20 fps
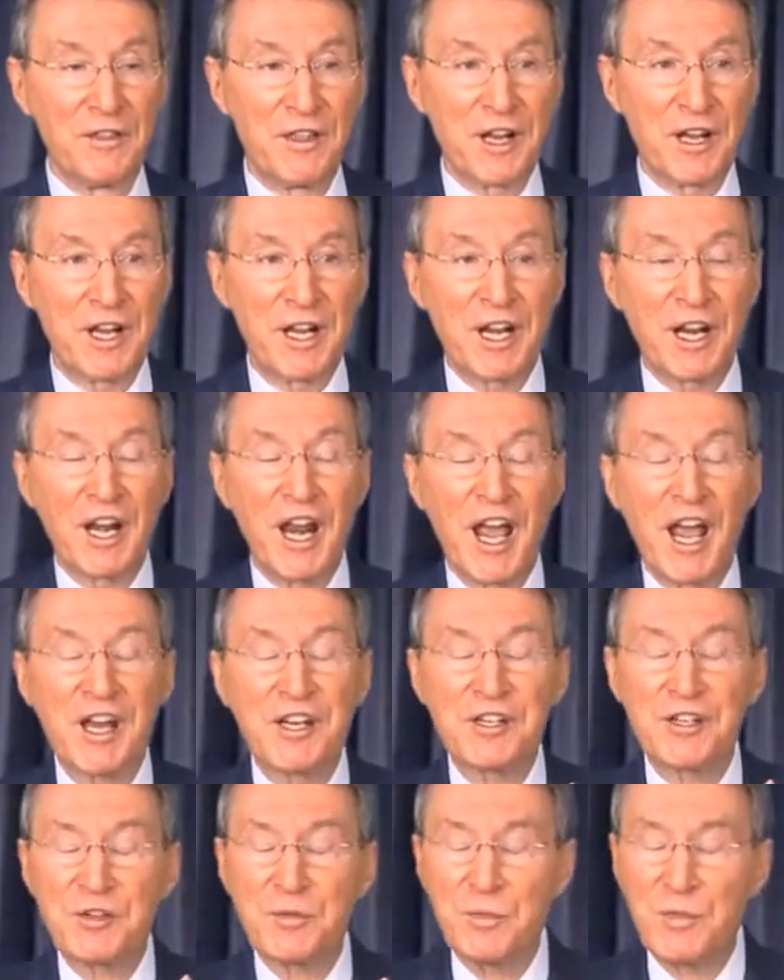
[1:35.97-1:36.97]
the
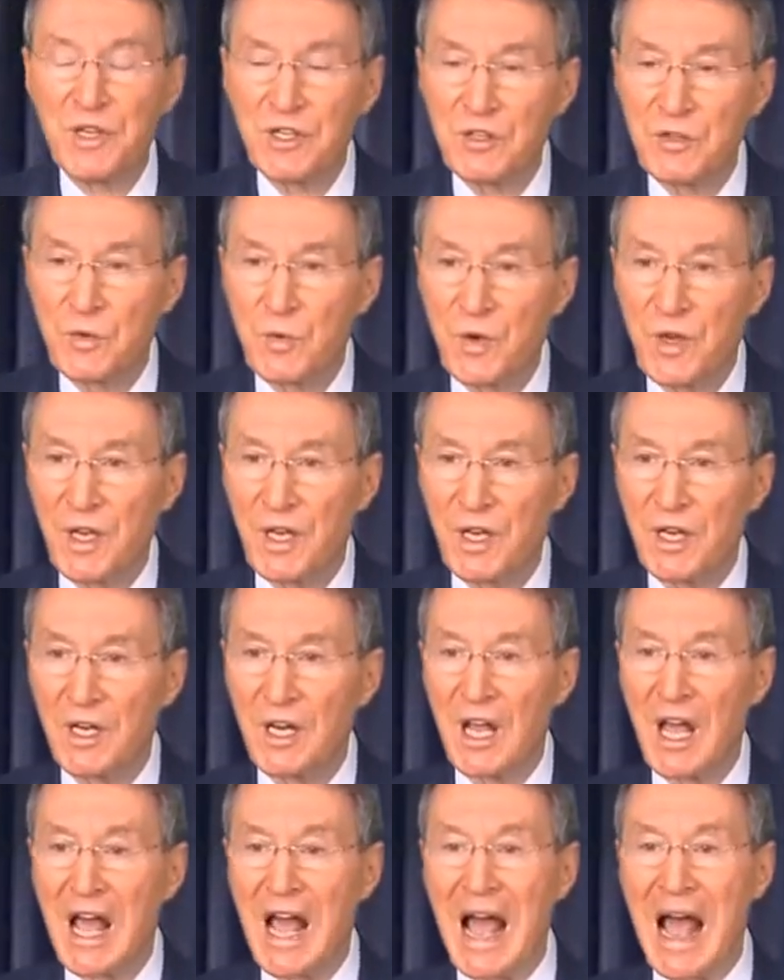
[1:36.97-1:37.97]
connection
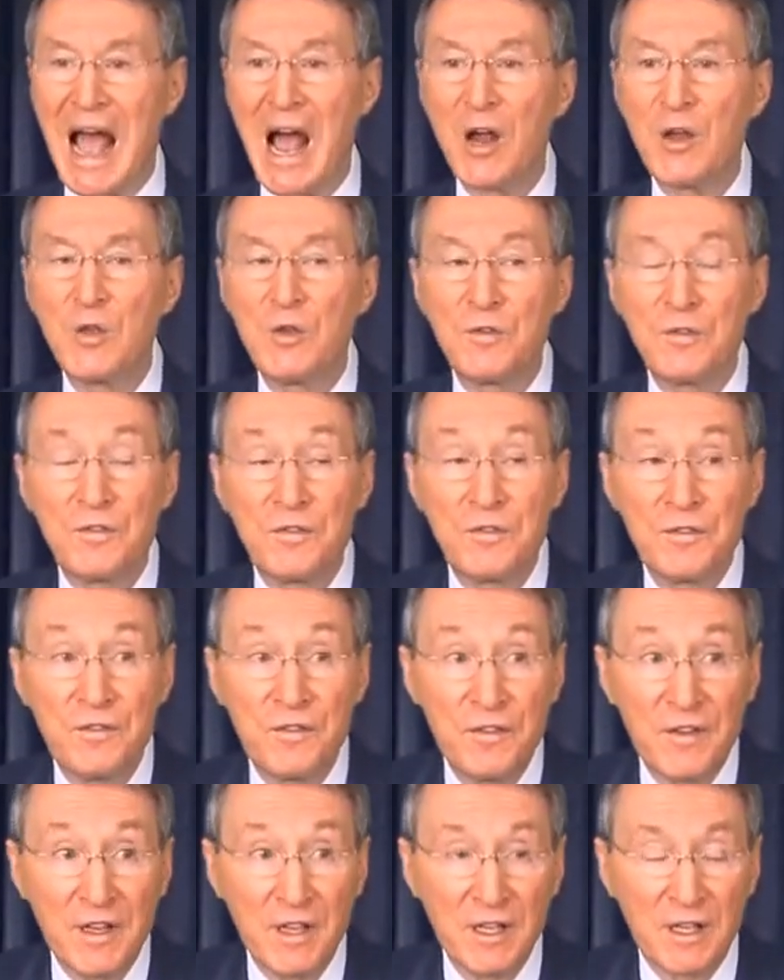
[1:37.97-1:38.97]
between how you
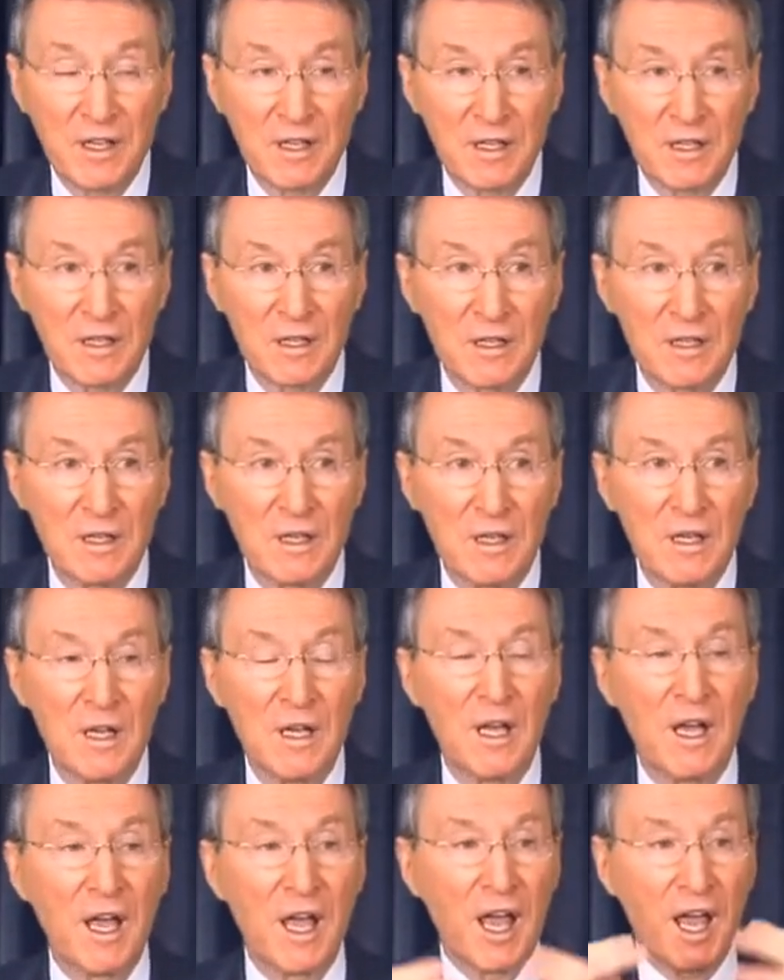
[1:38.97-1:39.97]
feel
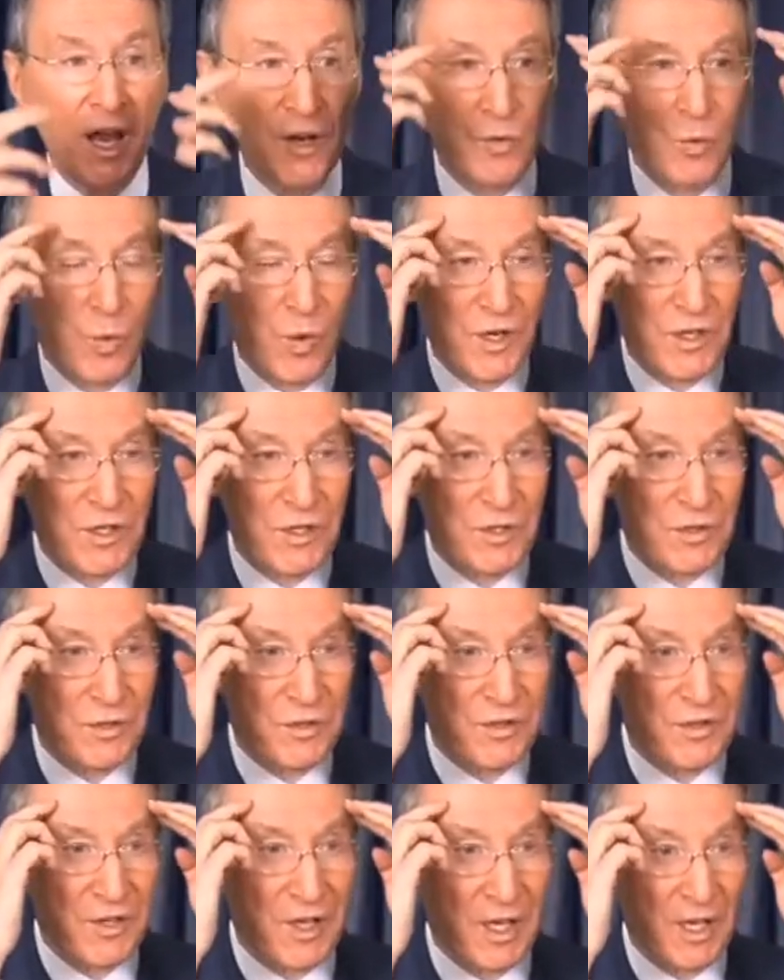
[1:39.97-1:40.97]
and what
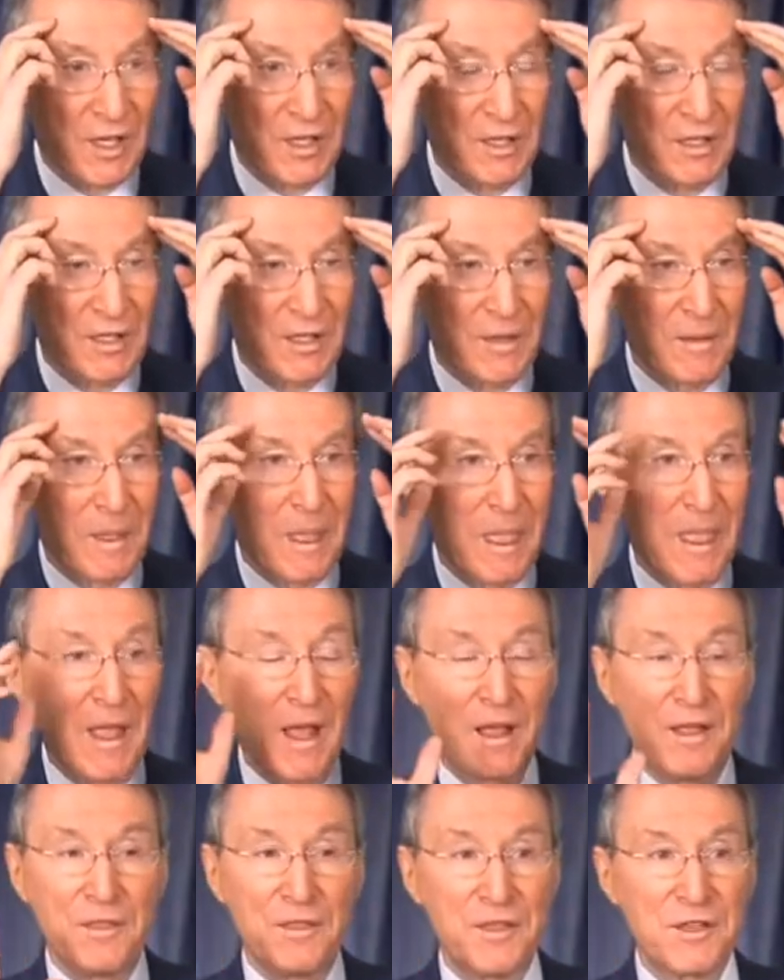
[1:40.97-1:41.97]
you think.
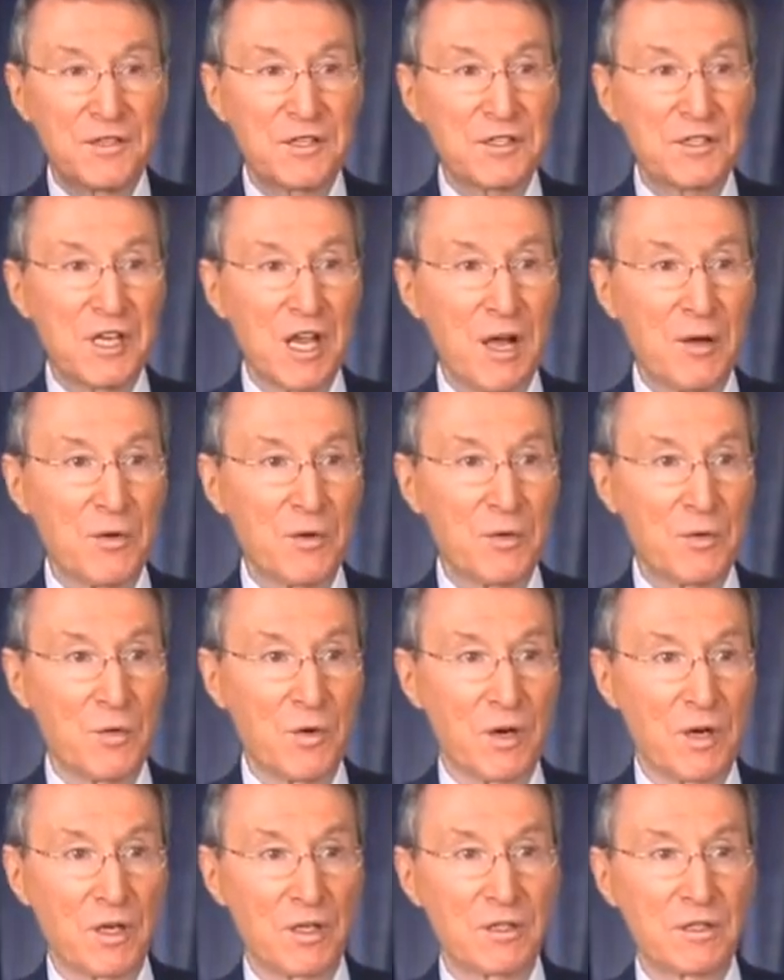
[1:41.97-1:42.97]
This is how it
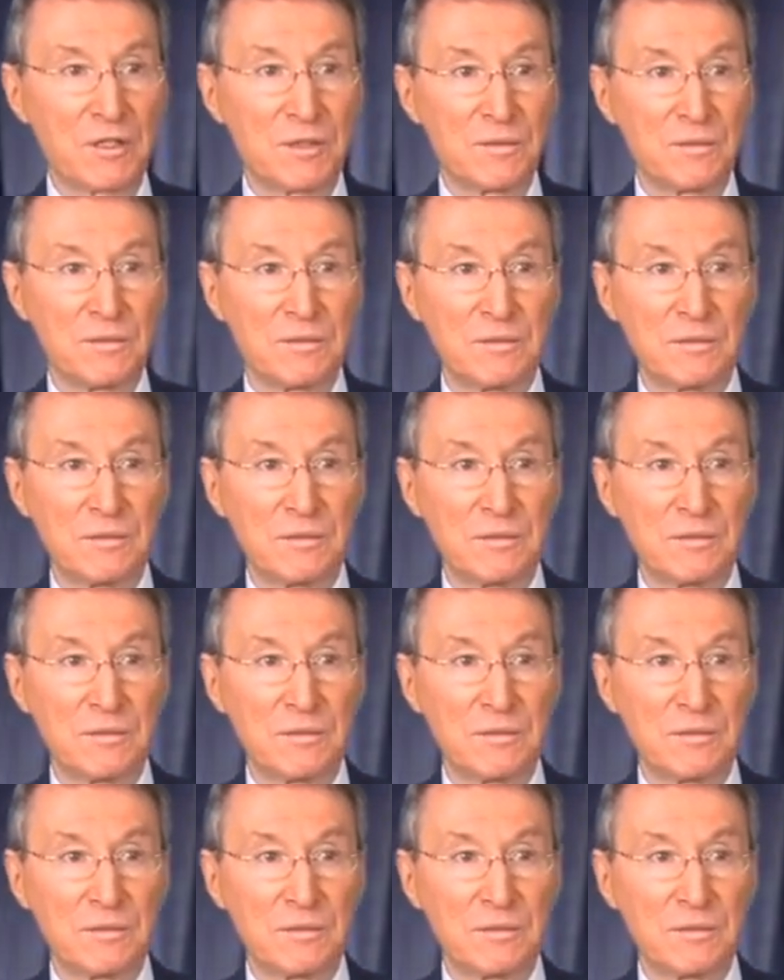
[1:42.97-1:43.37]
works.